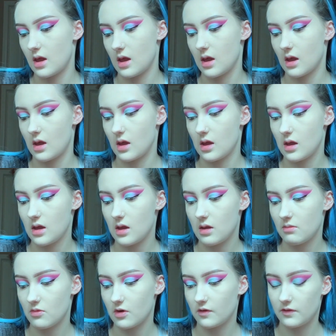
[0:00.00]
a
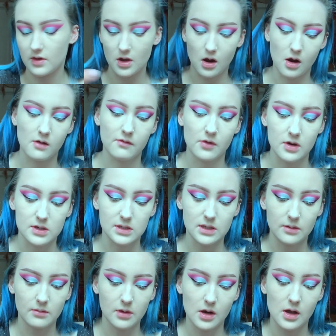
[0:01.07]
Morphe
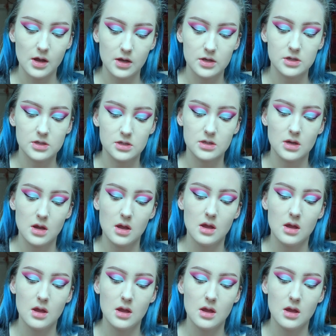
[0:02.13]
R14 brush,